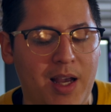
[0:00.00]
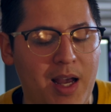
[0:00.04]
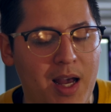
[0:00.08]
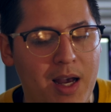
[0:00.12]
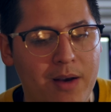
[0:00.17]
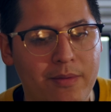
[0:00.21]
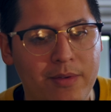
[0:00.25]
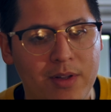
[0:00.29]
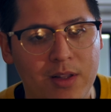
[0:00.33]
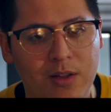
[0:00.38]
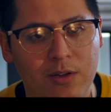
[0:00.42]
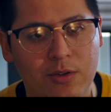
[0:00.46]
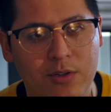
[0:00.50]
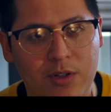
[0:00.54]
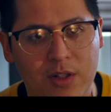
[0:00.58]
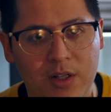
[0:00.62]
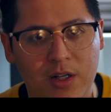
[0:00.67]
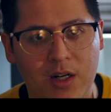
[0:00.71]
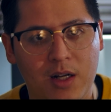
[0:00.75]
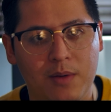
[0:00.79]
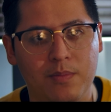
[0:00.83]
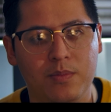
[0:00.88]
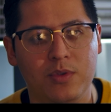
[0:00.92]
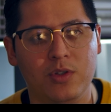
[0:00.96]
I haven't
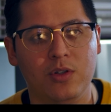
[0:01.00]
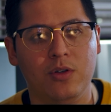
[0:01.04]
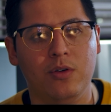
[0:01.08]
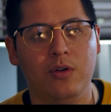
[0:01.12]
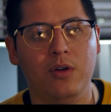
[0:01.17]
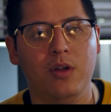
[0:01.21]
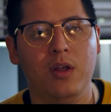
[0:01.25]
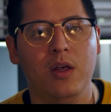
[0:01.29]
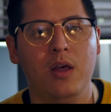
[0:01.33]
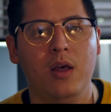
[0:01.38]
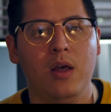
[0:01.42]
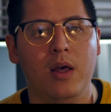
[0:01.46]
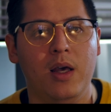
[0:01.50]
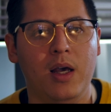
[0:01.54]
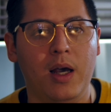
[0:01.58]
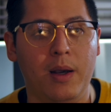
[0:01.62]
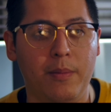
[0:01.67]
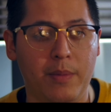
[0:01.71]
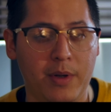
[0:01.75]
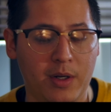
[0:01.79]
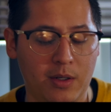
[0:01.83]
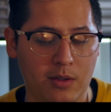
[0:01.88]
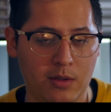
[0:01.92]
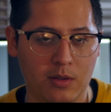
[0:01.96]
looked it up, so
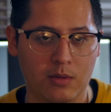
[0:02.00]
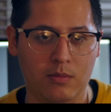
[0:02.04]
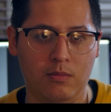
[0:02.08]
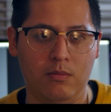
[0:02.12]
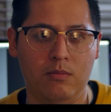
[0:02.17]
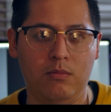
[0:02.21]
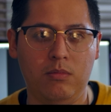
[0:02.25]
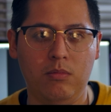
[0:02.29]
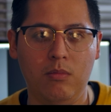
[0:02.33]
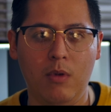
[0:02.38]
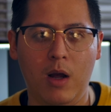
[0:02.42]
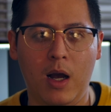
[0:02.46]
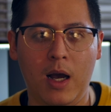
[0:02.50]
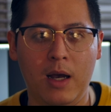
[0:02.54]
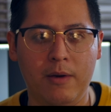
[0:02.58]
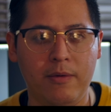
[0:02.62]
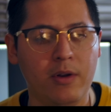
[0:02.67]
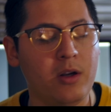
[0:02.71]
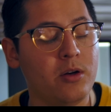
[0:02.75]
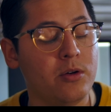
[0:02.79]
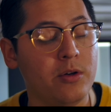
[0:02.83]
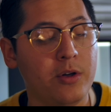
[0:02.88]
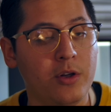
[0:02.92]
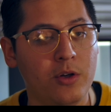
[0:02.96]
I've been
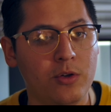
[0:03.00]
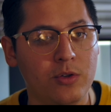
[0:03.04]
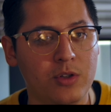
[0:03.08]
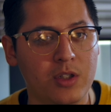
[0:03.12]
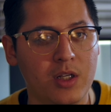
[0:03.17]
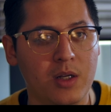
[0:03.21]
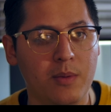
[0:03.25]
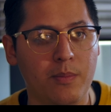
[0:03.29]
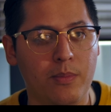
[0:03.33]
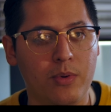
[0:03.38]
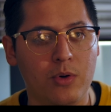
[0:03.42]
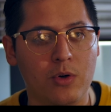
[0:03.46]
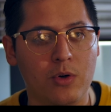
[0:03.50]
using